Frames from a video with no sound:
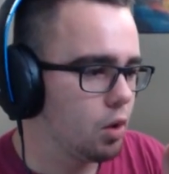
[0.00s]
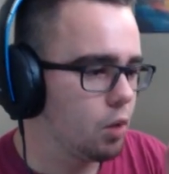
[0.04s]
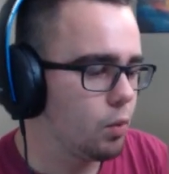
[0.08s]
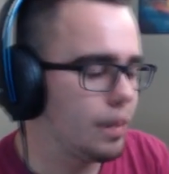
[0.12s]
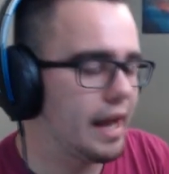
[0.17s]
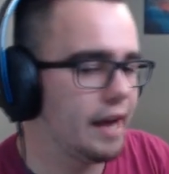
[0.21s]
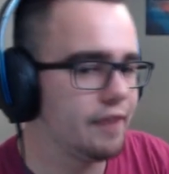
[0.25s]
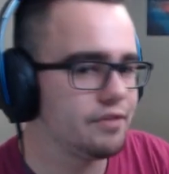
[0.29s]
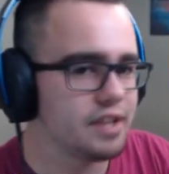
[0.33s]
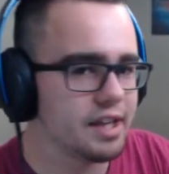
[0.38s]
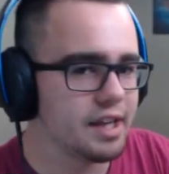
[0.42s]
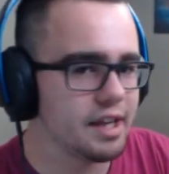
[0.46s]

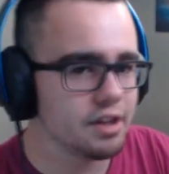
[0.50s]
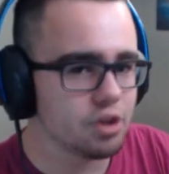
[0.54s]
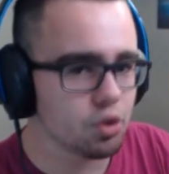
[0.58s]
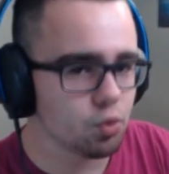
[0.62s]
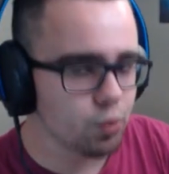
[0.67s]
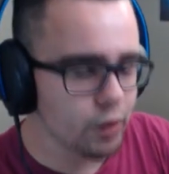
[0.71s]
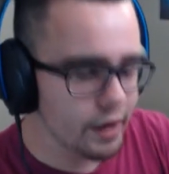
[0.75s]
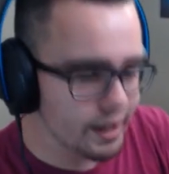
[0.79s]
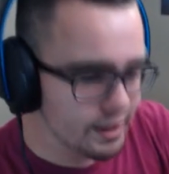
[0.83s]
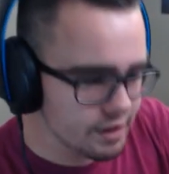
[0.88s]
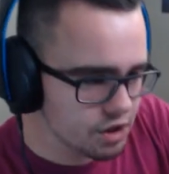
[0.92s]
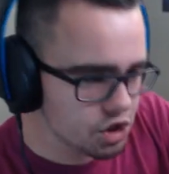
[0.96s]
We have to get the
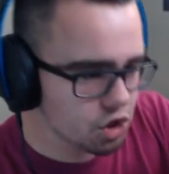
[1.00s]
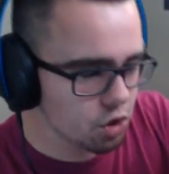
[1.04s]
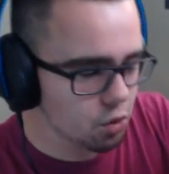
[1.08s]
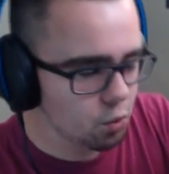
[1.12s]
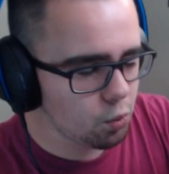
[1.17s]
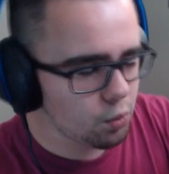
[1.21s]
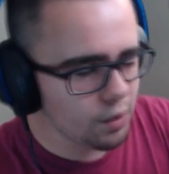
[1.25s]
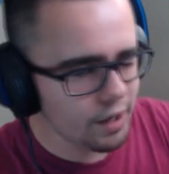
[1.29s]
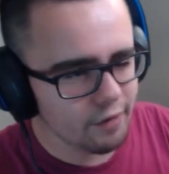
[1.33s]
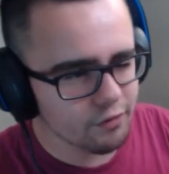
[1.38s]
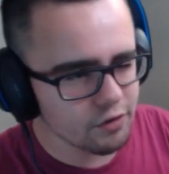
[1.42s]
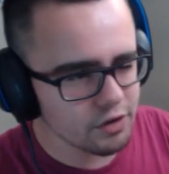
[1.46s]
wrench or
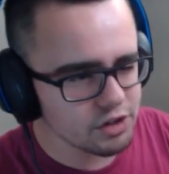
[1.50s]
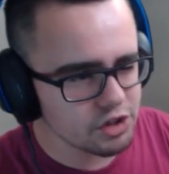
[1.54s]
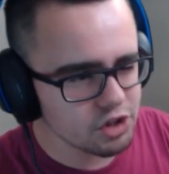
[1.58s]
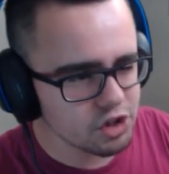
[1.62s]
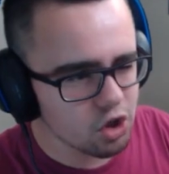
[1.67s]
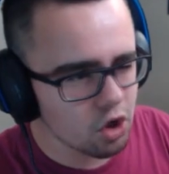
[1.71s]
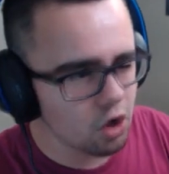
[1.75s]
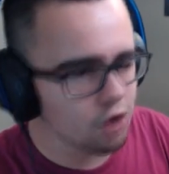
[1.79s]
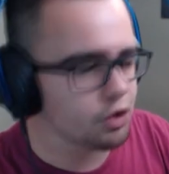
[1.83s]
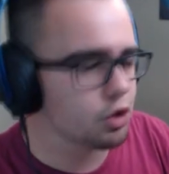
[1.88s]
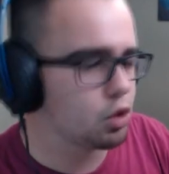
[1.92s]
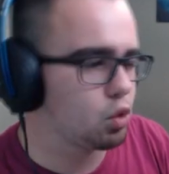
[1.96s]
whatever it's
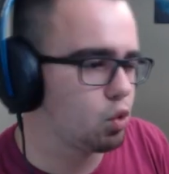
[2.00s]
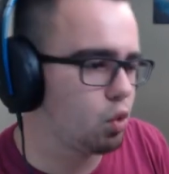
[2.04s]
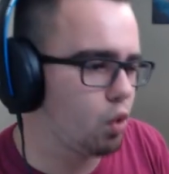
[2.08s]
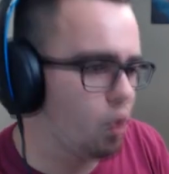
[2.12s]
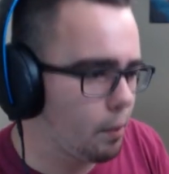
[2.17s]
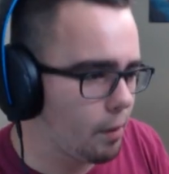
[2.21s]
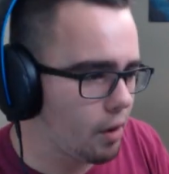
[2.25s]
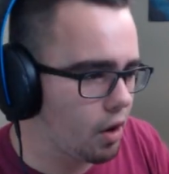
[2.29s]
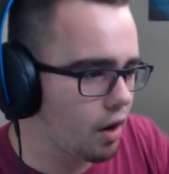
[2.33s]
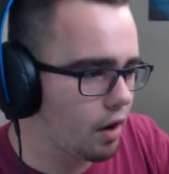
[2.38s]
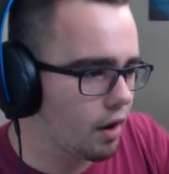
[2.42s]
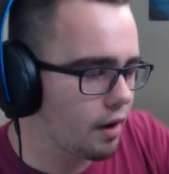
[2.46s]
called, the
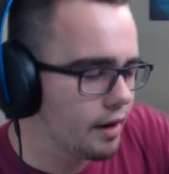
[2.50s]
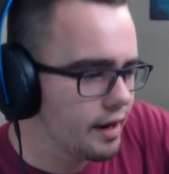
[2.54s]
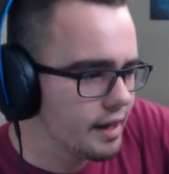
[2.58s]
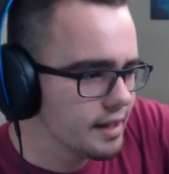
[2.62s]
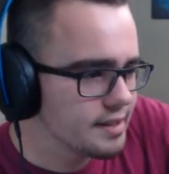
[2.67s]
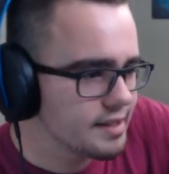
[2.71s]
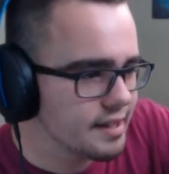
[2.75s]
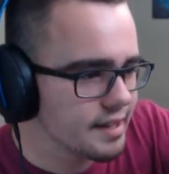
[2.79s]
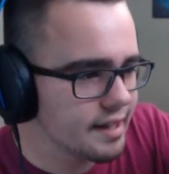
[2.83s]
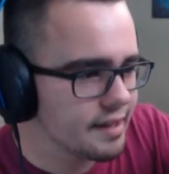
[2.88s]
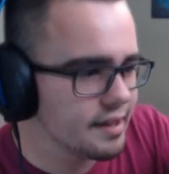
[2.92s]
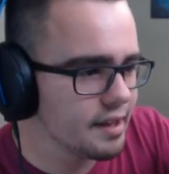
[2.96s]
crowbar,
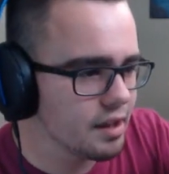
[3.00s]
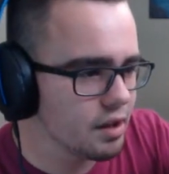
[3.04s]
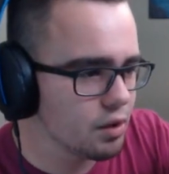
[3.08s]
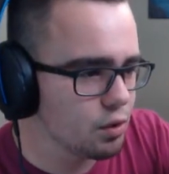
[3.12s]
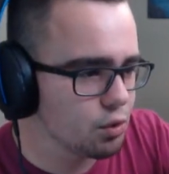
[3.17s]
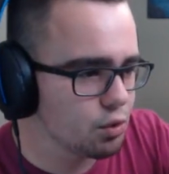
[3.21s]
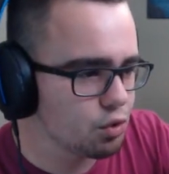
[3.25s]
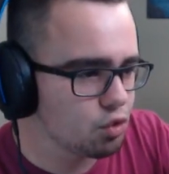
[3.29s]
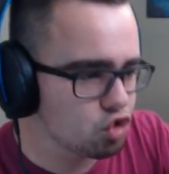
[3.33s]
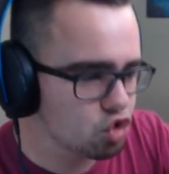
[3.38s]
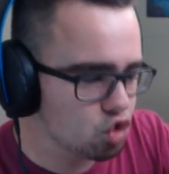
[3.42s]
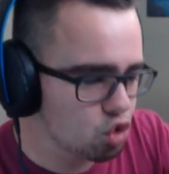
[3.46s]
to get the
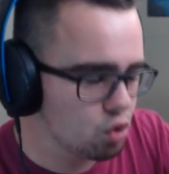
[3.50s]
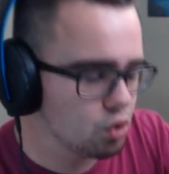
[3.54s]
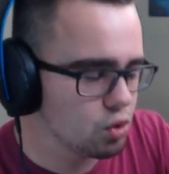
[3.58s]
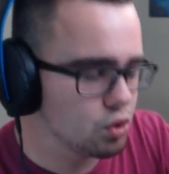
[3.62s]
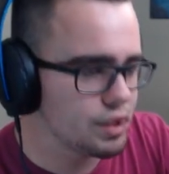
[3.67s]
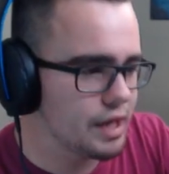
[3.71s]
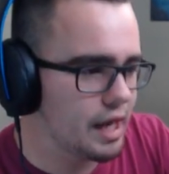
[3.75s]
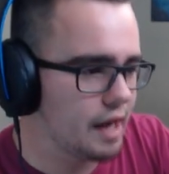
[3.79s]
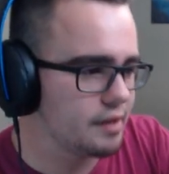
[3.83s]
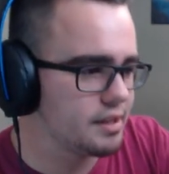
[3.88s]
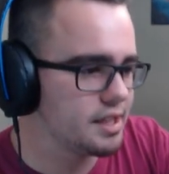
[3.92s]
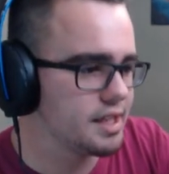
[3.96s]
little
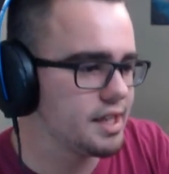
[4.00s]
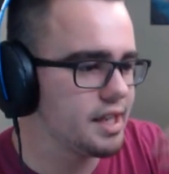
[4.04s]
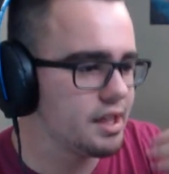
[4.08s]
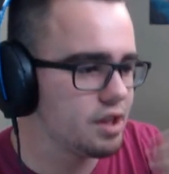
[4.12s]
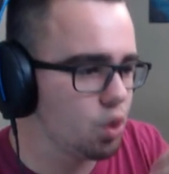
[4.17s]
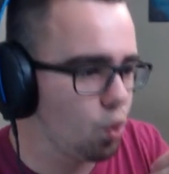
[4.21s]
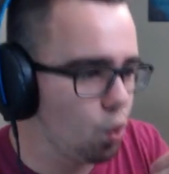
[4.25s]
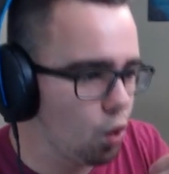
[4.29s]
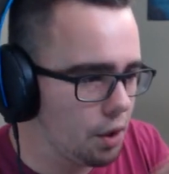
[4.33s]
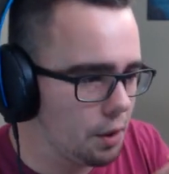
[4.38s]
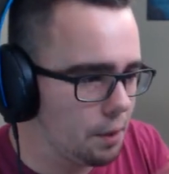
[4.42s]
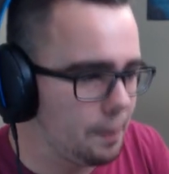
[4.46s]
screws out, to get
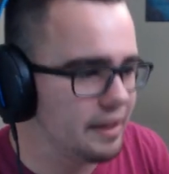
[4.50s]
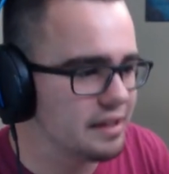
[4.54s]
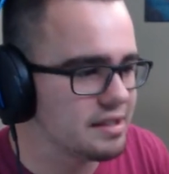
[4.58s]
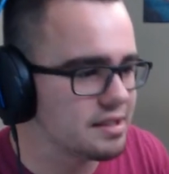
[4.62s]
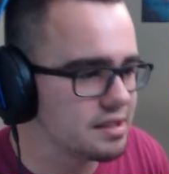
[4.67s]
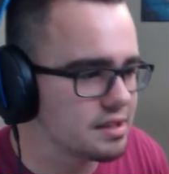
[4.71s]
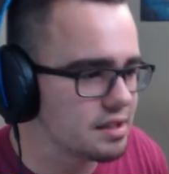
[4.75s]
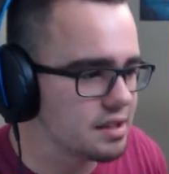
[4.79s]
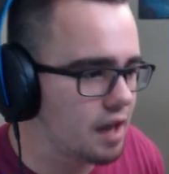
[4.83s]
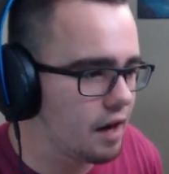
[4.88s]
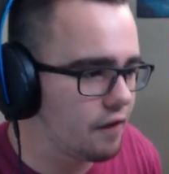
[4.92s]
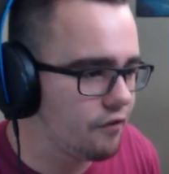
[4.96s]
the wood
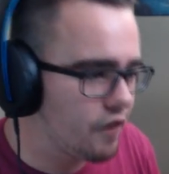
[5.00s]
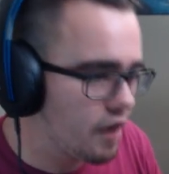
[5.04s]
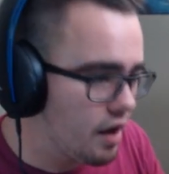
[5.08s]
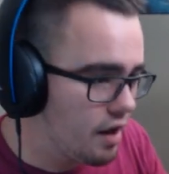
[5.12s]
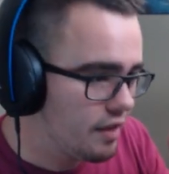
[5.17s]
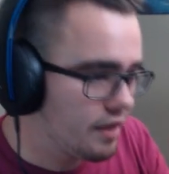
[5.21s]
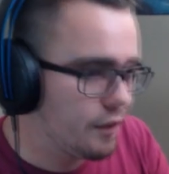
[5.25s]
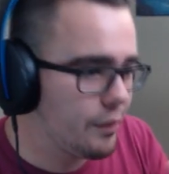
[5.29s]
pieces off.